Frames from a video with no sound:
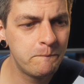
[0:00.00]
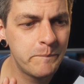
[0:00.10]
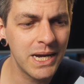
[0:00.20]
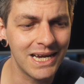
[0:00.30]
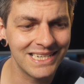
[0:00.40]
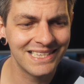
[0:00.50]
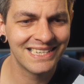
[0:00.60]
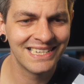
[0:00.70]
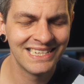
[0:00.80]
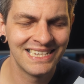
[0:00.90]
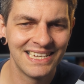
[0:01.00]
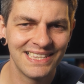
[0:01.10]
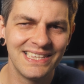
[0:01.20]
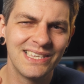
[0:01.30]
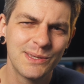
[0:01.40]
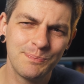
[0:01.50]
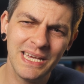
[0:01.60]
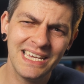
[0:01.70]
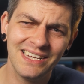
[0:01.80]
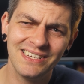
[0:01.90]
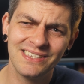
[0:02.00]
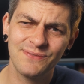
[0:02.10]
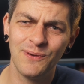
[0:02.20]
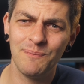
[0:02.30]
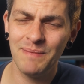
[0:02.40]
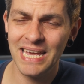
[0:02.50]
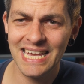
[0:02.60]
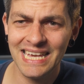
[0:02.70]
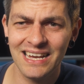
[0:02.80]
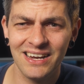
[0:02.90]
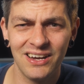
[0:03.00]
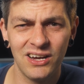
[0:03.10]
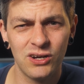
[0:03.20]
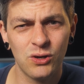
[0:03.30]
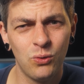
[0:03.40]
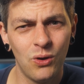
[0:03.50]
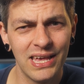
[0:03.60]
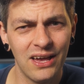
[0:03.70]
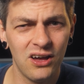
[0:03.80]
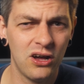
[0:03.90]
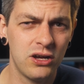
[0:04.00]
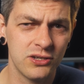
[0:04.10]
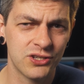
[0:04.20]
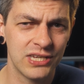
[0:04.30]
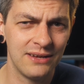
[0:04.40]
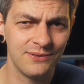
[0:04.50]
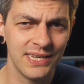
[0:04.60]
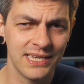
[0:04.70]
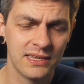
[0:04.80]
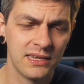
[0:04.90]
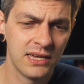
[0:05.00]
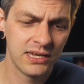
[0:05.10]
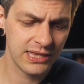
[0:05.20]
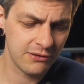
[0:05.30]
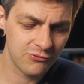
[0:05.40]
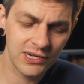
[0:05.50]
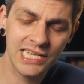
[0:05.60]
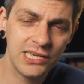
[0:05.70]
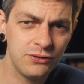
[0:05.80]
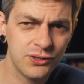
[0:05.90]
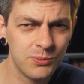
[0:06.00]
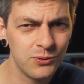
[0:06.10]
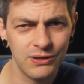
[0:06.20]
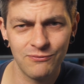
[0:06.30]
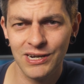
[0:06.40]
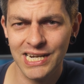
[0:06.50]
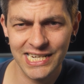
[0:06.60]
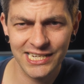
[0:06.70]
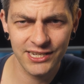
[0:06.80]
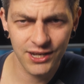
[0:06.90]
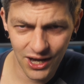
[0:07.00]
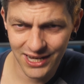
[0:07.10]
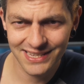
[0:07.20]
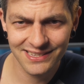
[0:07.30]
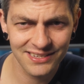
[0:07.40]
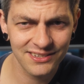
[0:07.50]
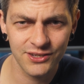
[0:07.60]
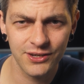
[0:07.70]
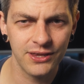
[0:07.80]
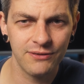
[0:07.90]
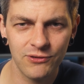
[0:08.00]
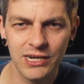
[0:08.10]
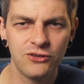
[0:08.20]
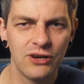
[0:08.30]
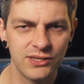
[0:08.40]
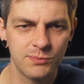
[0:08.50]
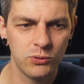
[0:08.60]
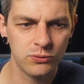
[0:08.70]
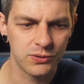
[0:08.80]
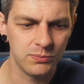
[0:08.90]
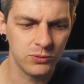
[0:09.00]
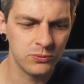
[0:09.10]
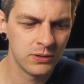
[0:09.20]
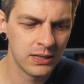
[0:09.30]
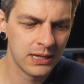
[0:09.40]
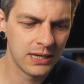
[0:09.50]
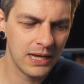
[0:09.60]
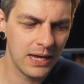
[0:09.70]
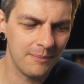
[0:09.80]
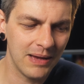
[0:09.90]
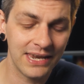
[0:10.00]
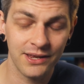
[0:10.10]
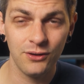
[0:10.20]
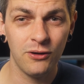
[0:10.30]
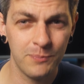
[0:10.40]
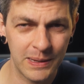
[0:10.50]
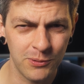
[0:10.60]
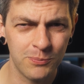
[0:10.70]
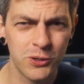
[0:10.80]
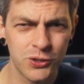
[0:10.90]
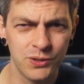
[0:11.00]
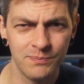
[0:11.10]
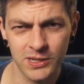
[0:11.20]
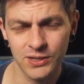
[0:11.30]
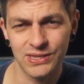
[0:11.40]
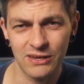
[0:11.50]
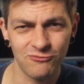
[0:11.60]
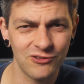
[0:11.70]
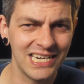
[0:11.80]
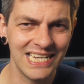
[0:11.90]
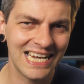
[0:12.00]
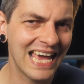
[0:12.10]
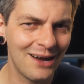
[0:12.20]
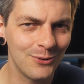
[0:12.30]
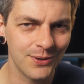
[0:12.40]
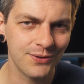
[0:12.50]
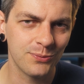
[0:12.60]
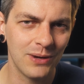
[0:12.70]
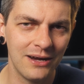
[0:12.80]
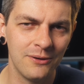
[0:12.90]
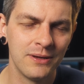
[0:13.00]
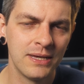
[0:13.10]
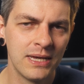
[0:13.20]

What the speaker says: But the speakers for me are quite harsh sounding. They're really usable. They're really light. You know, they're really transportable. And a lot of people push them because they're really loud as well.